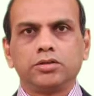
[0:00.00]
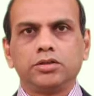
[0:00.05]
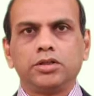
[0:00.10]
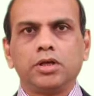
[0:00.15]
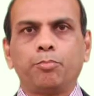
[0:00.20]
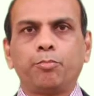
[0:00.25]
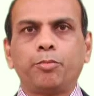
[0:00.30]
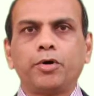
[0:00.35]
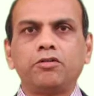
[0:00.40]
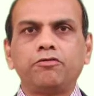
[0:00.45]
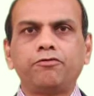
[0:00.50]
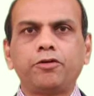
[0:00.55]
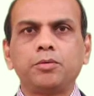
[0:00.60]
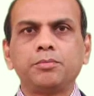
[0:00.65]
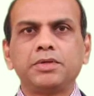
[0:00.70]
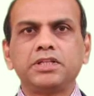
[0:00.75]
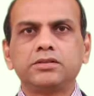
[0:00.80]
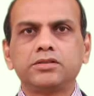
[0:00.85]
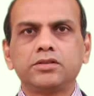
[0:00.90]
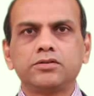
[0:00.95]
the
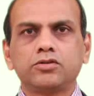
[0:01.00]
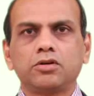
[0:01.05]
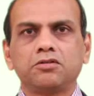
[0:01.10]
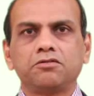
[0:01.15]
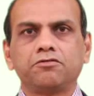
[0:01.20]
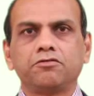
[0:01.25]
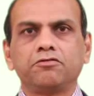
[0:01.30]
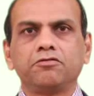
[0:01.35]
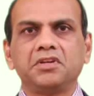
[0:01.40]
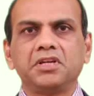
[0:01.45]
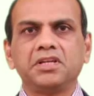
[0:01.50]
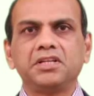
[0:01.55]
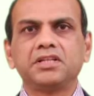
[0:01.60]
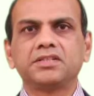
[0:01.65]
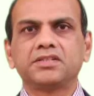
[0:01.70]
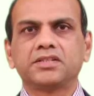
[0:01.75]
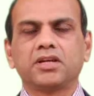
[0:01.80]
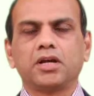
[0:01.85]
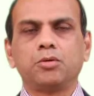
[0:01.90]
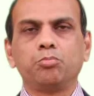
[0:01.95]
performances of
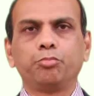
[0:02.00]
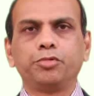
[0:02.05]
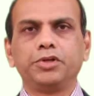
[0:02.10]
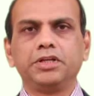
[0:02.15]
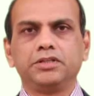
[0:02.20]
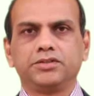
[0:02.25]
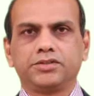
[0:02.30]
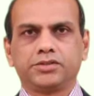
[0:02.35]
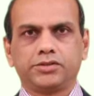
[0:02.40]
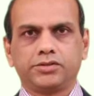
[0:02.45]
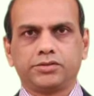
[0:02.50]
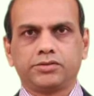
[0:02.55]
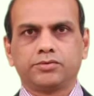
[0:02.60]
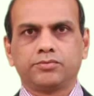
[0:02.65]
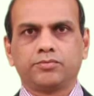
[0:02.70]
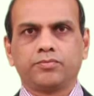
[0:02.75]
various companies.